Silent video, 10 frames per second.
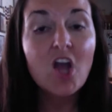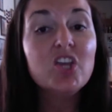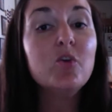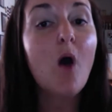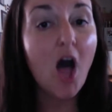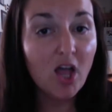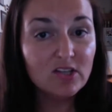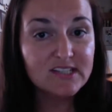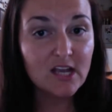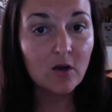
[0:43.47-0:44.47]
You
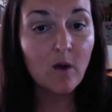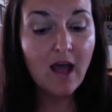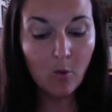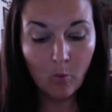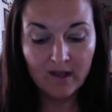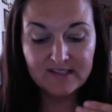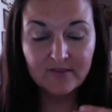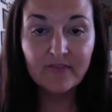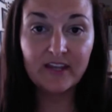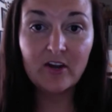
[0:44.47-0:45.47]
also want to
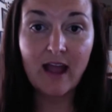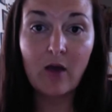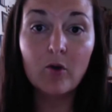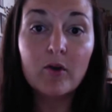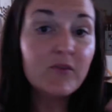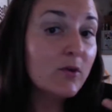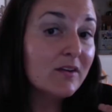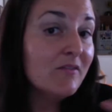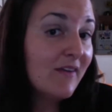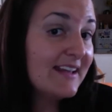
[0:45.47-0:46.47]
figure out if you can
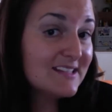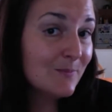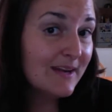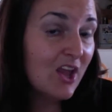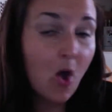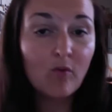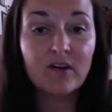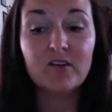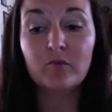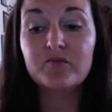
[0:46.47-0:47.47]
invite somebody
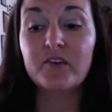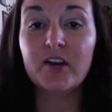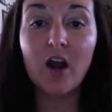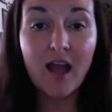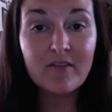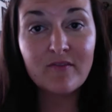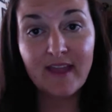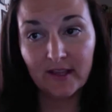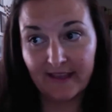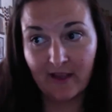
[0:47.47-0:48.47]
over for your
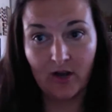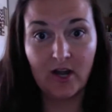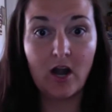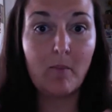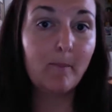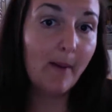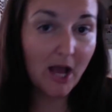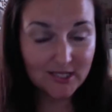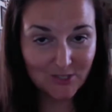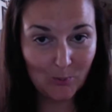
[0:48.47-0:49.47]
unveiling or your
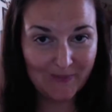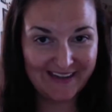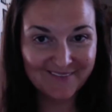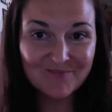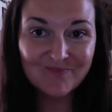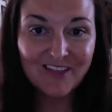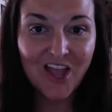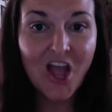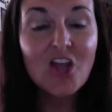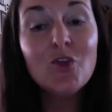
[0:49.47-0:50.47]
box opening.
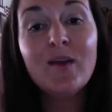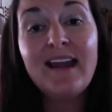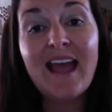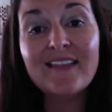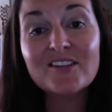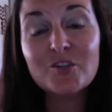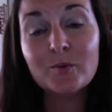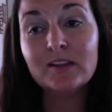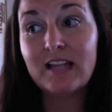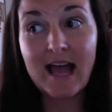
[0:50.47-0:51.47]
You can either do a
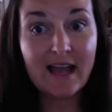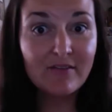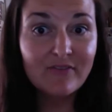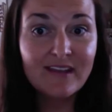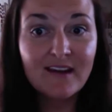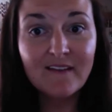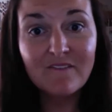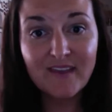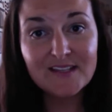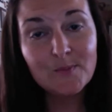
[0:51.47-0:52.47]
live feed on
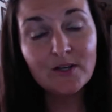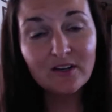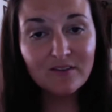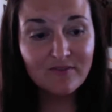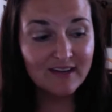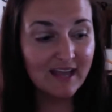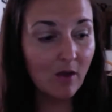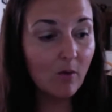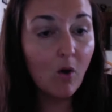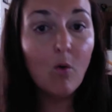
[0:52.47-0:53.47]
Facebook or a
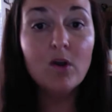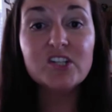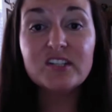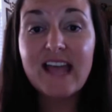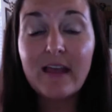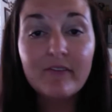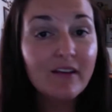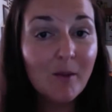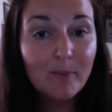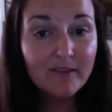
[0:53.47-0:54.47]
video, or just have a
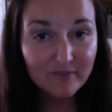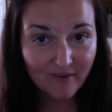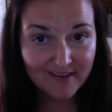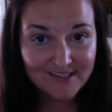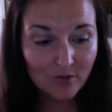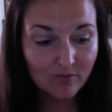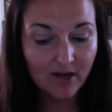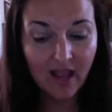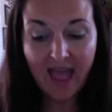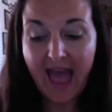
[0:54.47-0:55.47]
couple of friends
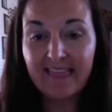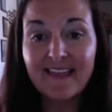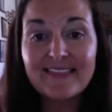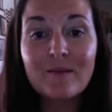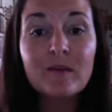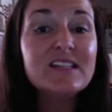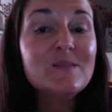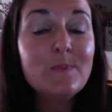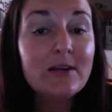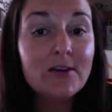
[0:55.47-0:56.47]
over and let them
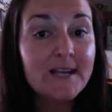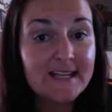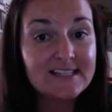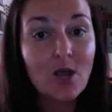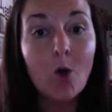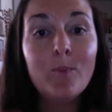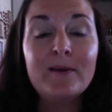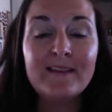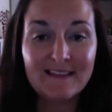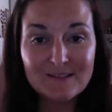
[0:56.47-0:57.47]
experience
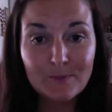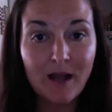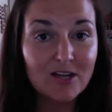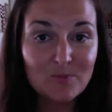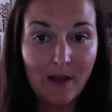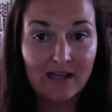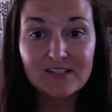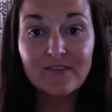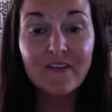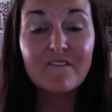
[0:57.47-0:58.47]
opening this Posh box
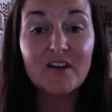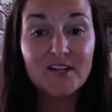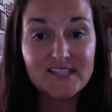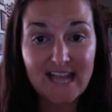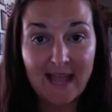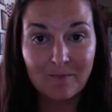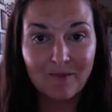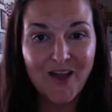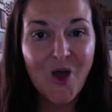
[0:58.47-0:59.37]
for the first time.